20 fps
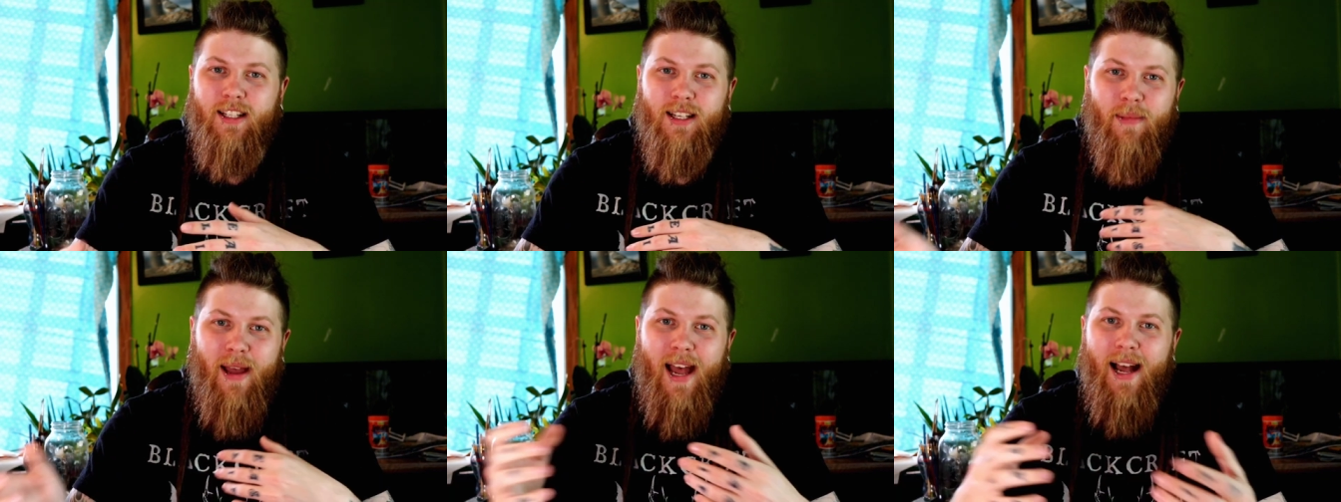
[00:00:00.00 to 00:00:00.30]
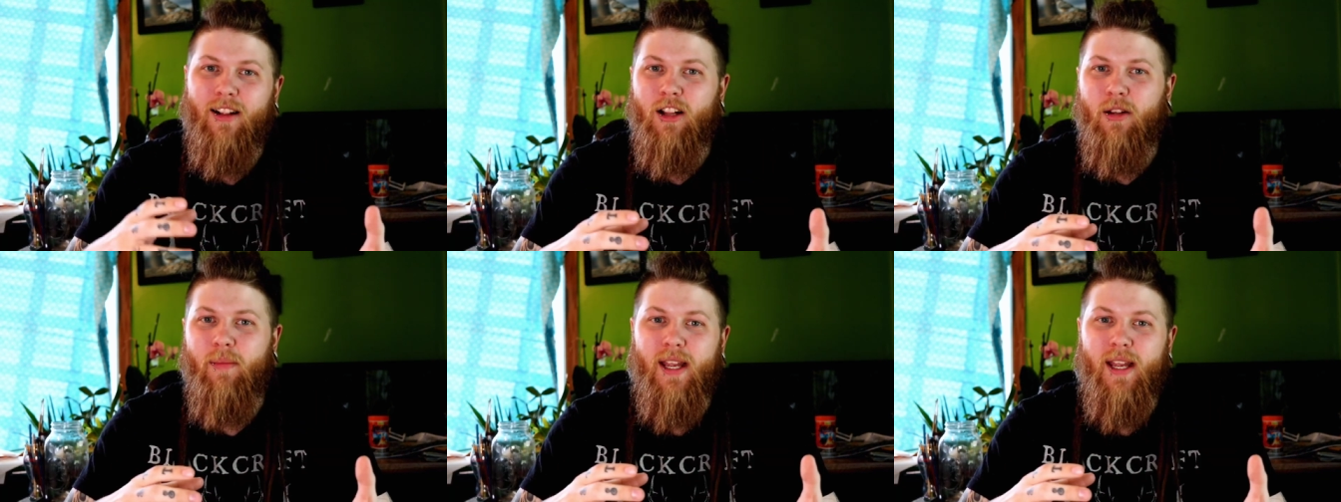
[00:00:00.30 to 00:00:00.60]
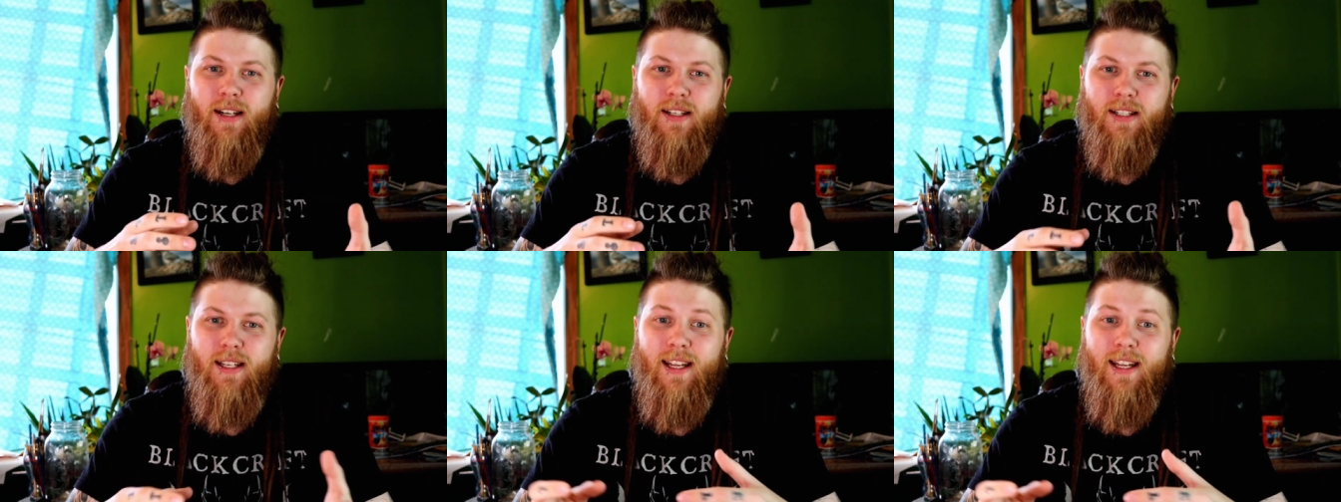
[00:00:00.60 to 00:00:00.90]
them
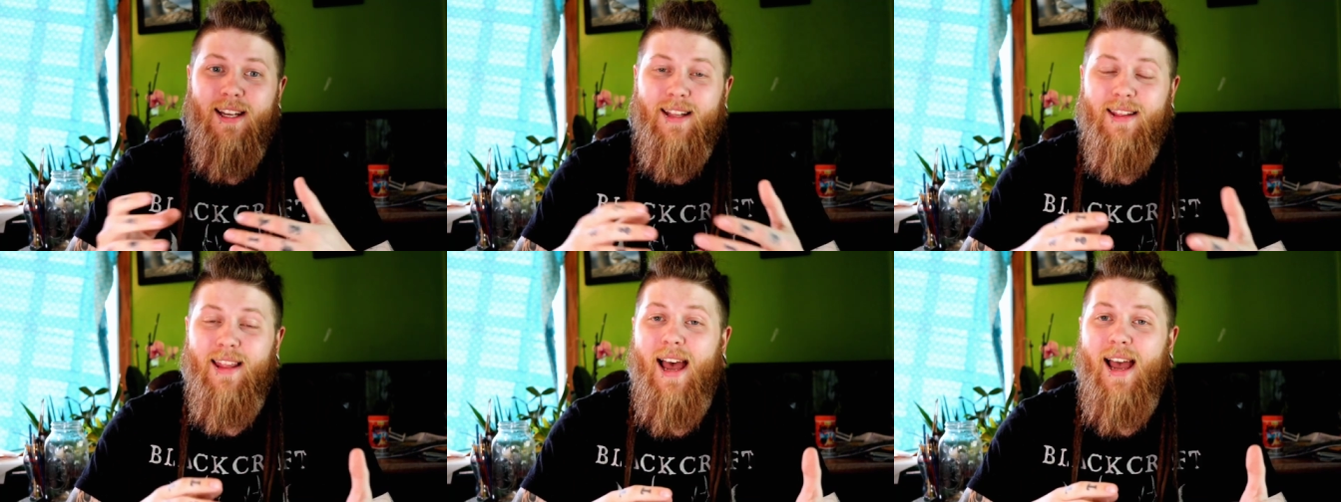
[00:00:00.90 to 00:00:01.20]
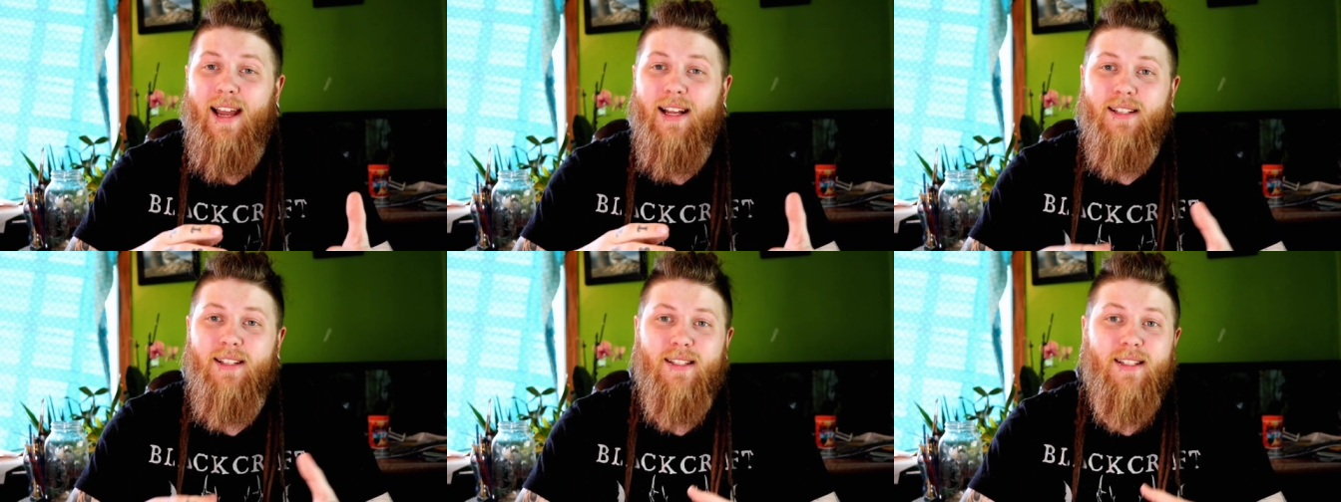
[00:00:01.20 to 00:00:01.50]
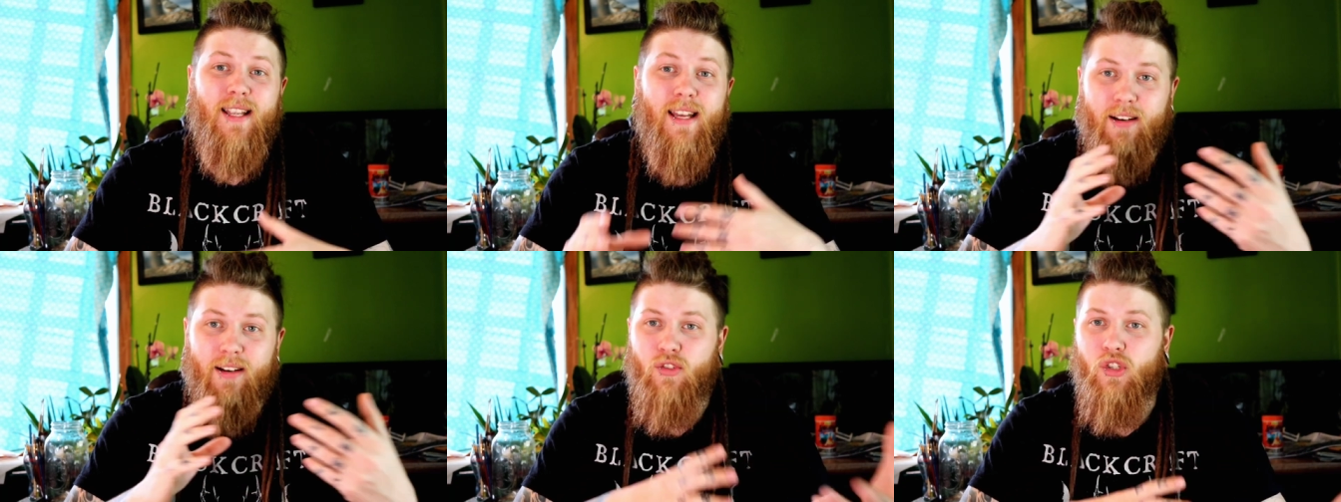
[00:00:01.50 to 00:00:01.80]
acclimated to eating that
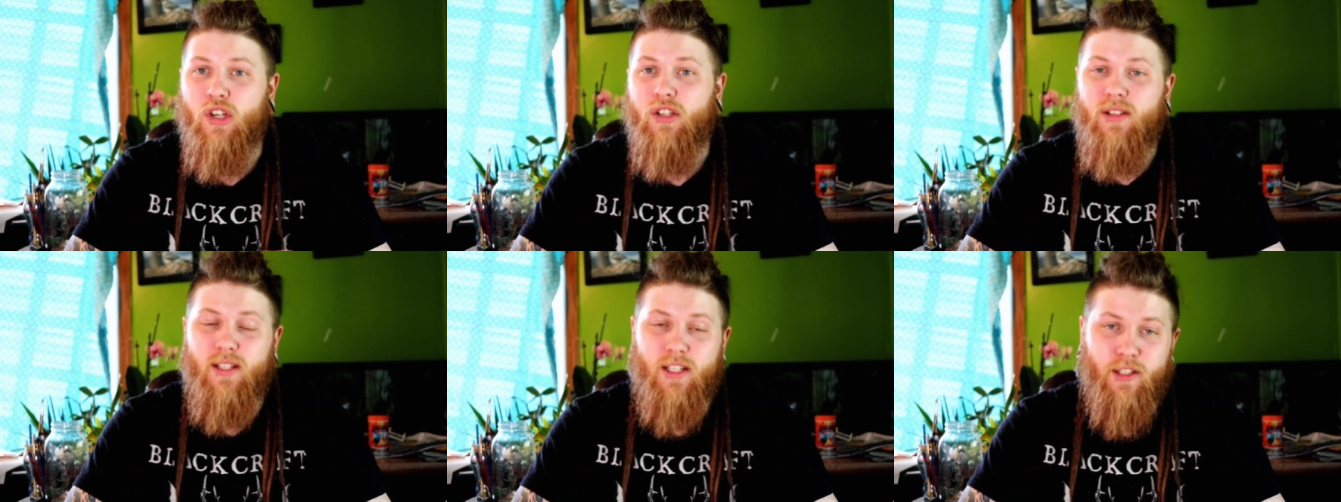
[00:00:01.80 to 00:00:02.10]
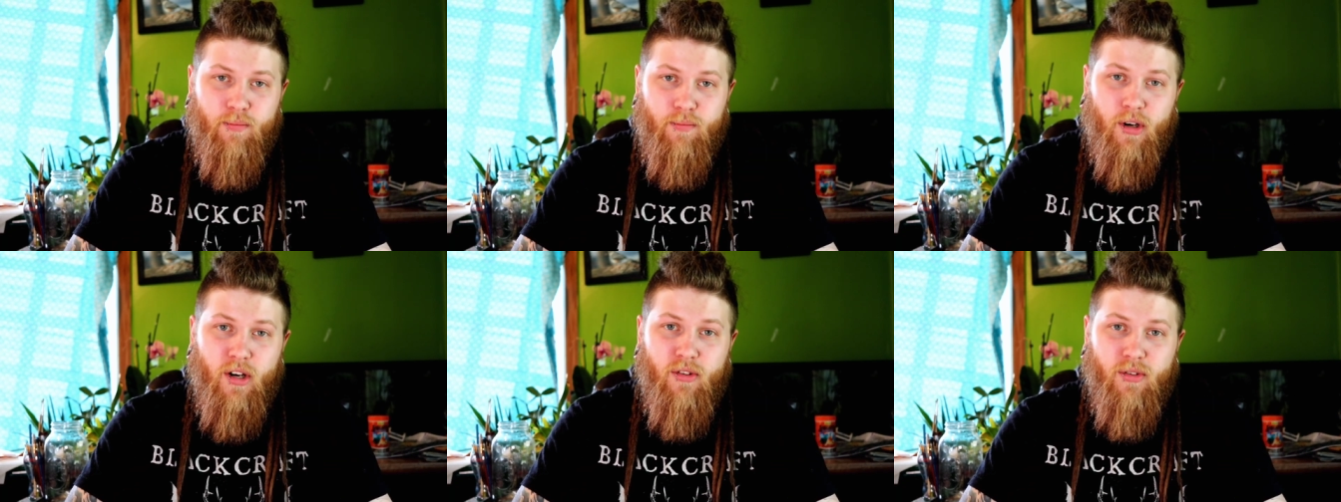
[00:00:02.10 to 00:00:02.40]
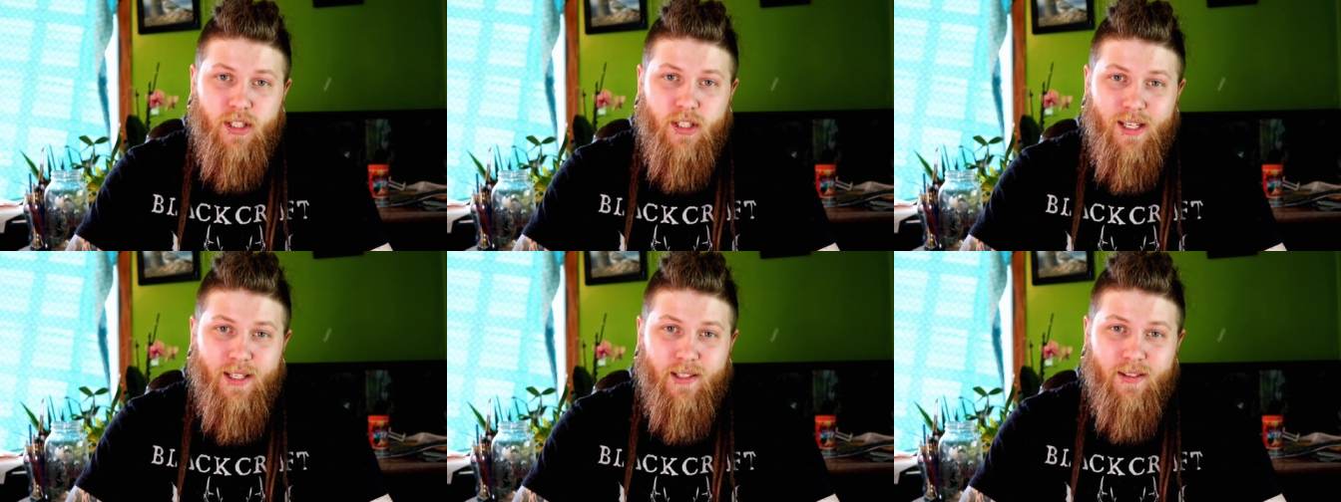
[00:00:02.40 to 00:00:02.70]
instead of just these
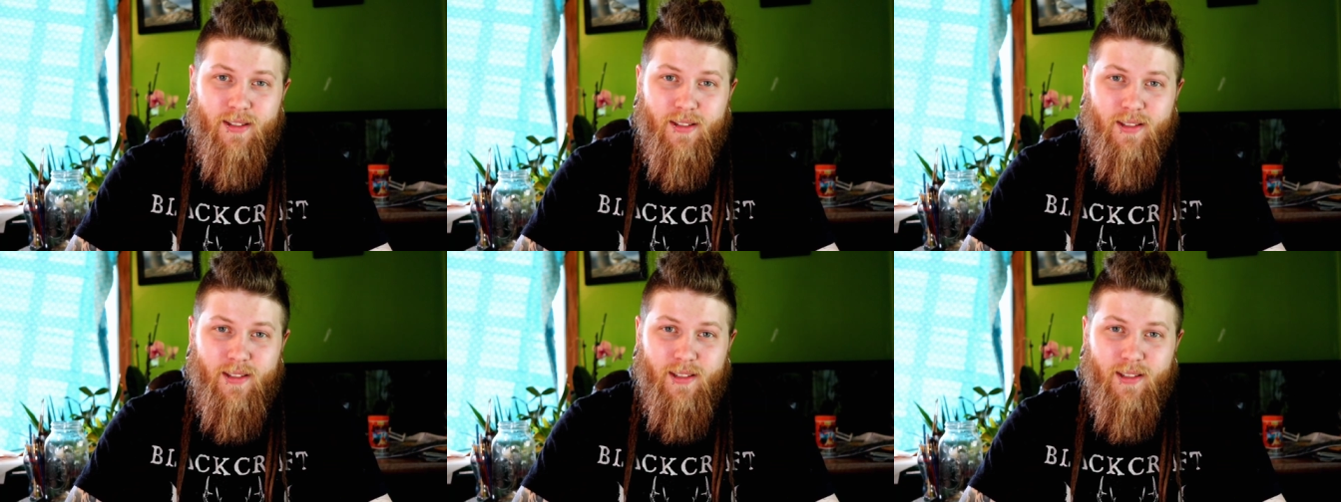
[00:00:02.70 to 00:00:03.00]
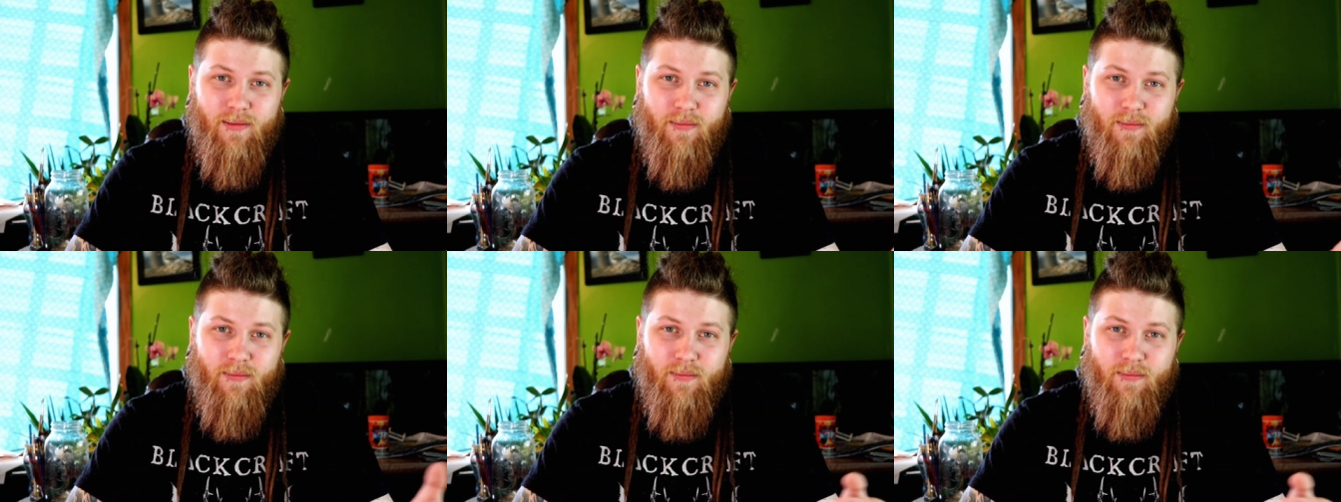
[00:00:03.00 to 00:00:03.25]
proteins.